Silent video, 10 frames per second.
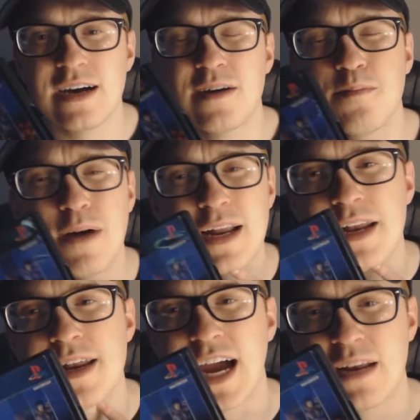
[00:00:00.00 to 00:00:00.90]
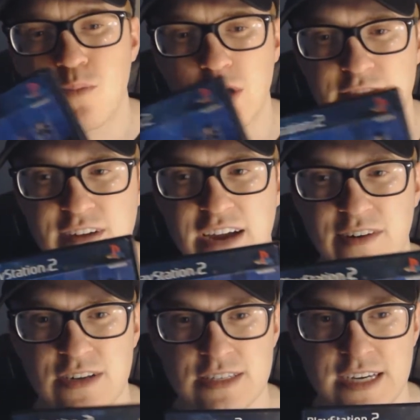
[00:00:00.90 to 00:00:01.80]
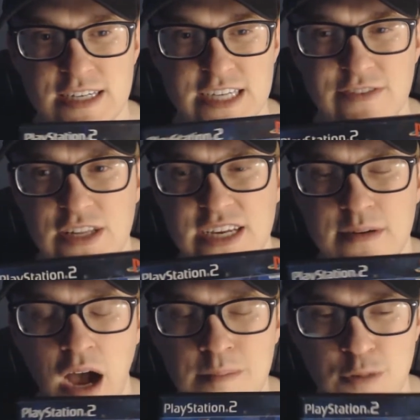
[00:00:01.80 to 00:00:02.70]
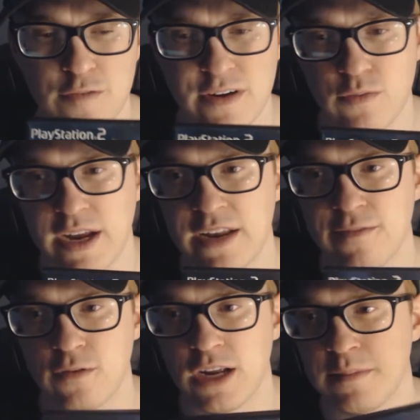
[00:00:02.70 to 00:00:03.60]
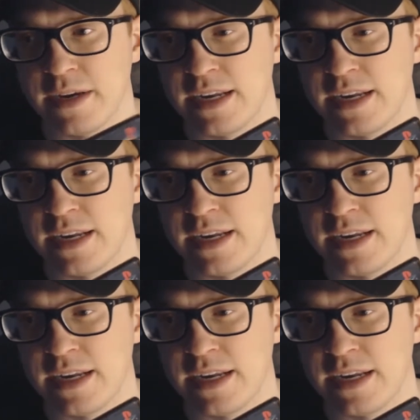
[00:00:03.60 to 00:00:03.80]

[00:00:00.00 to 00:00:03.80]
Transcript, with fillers: about a 9.5 out of 10. Definitely a perfect rating for it. I